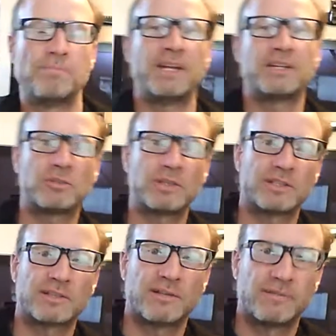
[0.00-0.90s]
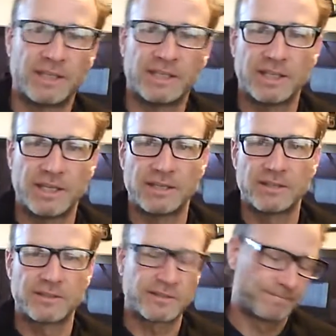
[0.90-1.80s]
metrics like
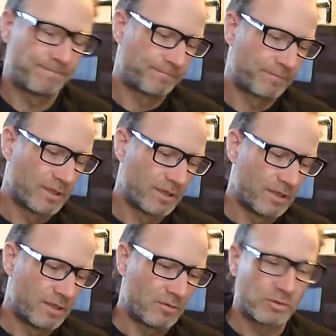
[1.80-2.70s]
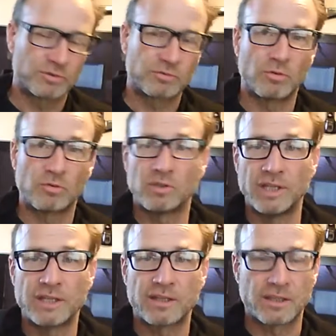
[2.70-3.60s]
cadence or stroke
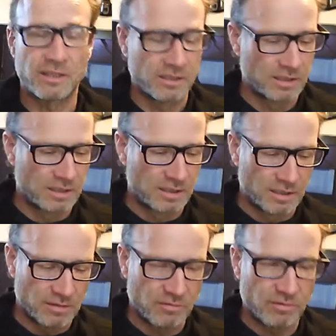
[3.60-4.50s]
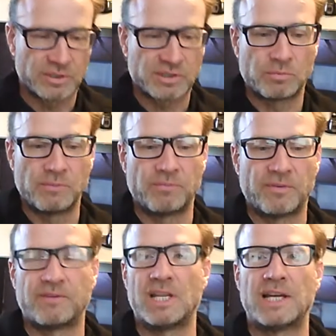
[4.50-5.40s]
length or swim
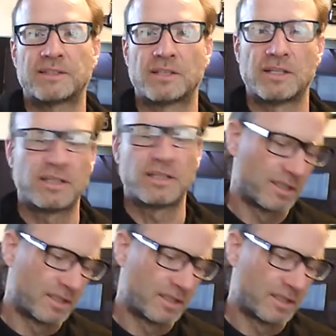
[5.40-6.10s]
velocity.